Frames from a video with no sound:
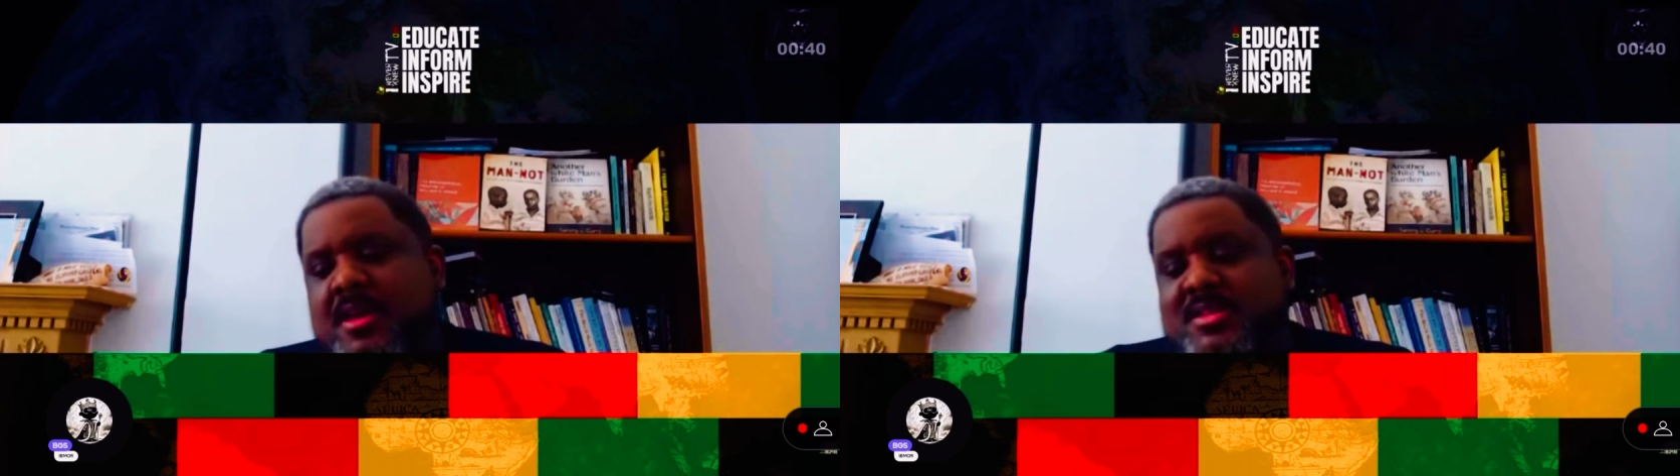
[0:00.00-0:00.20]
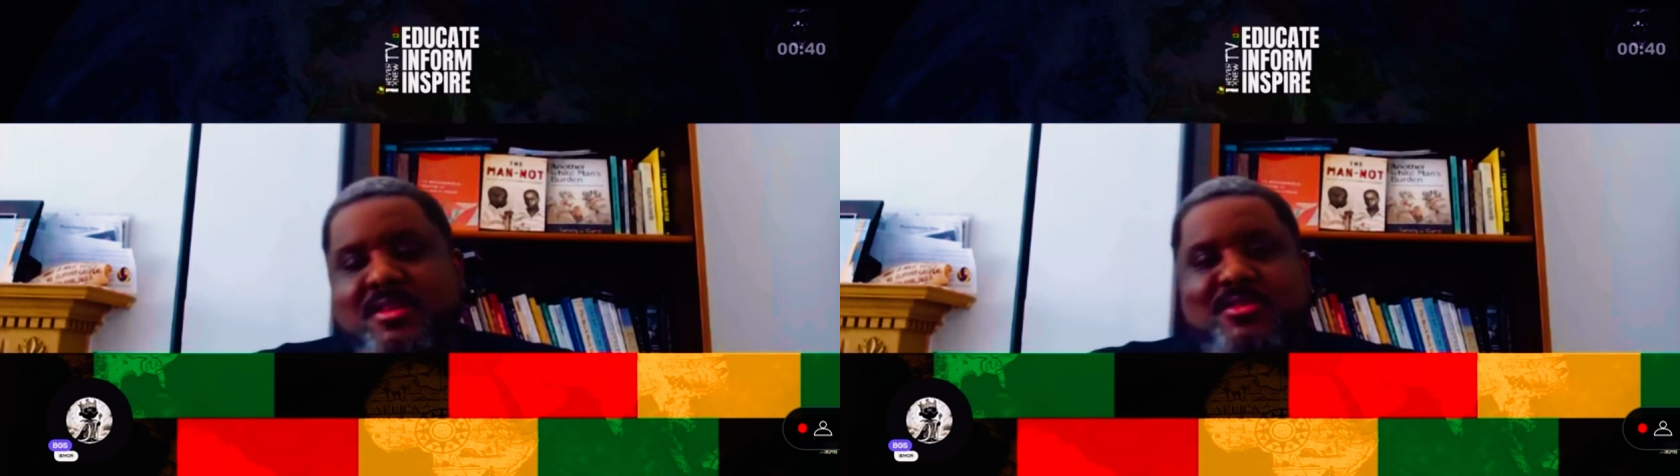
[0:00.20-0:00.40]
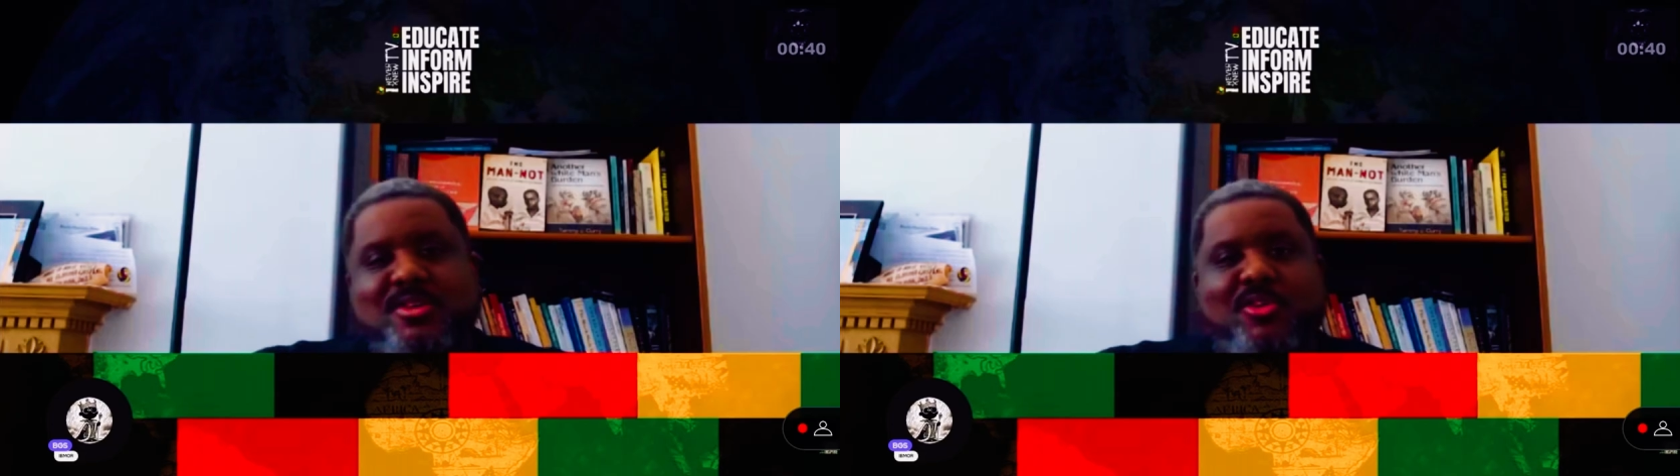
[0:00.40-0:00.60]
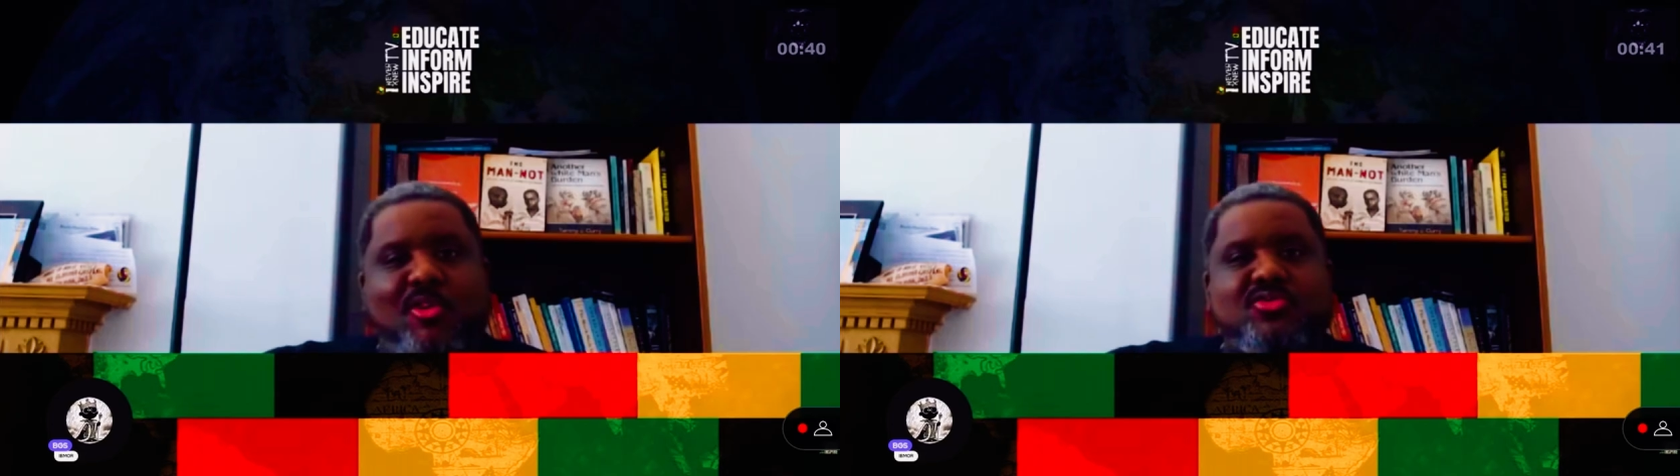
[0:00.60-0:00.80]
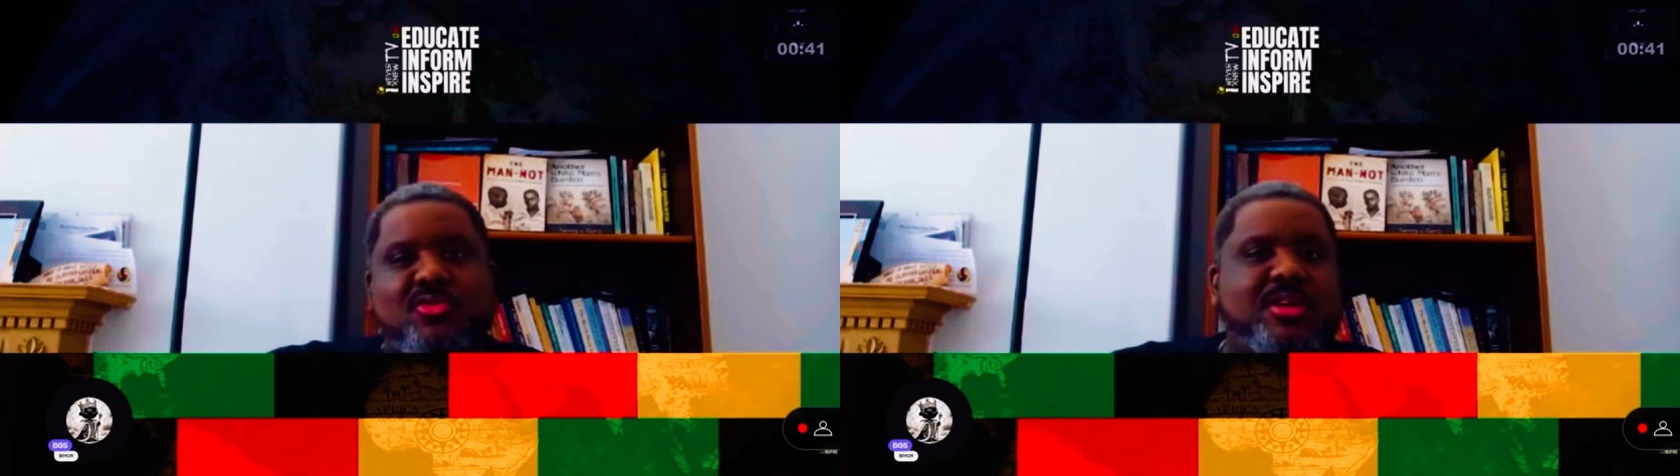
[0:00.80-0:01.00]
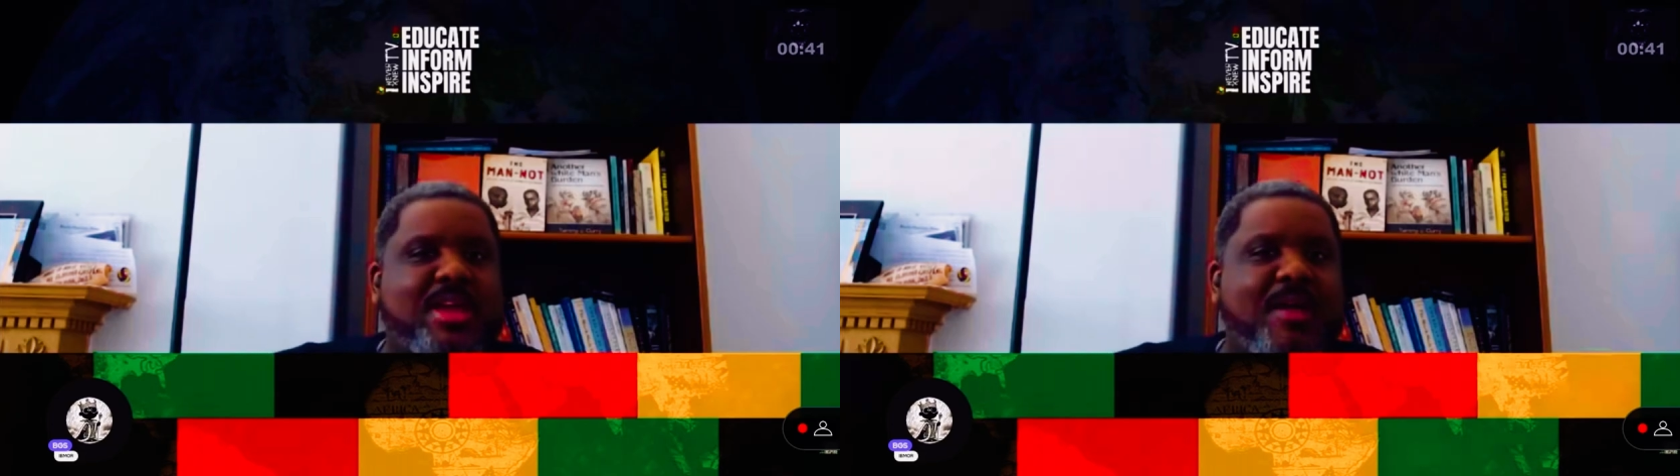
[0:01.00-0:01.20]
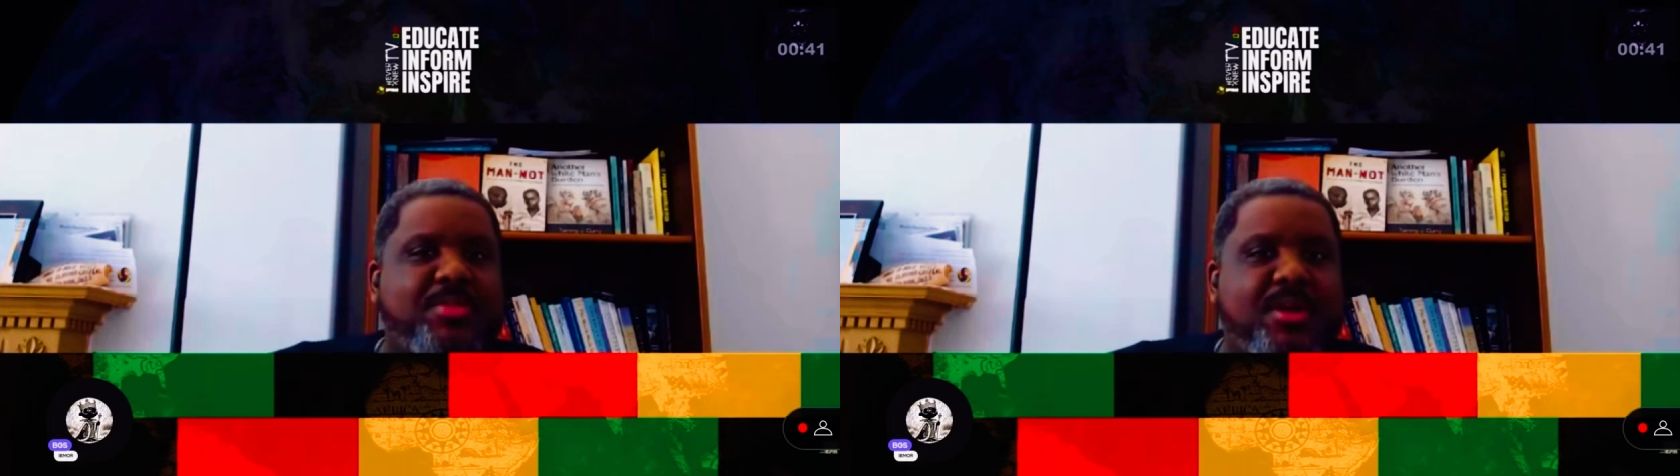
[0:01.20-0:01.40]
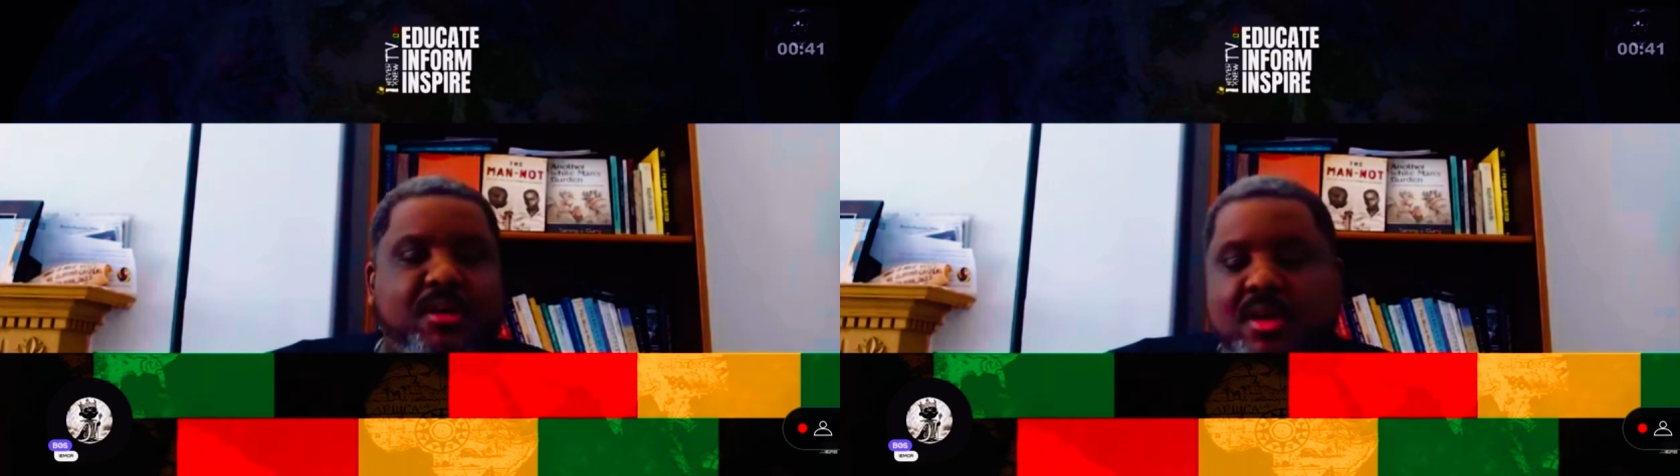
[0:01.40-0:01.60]
See, there's a cultural
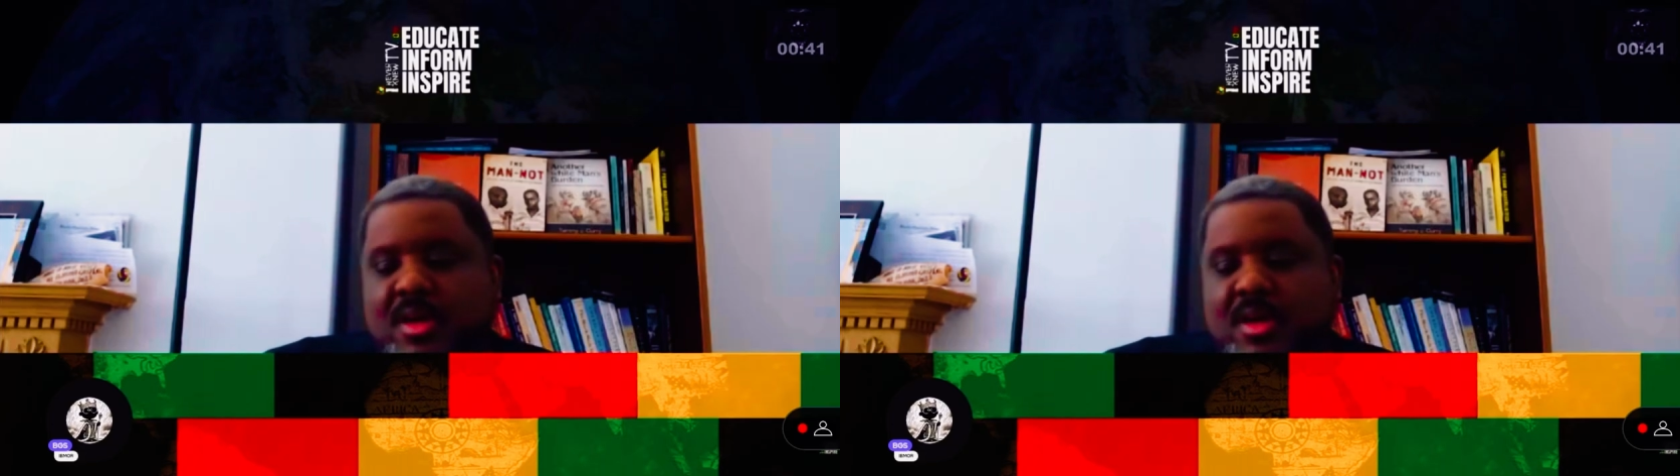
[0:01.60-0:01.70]
gap there.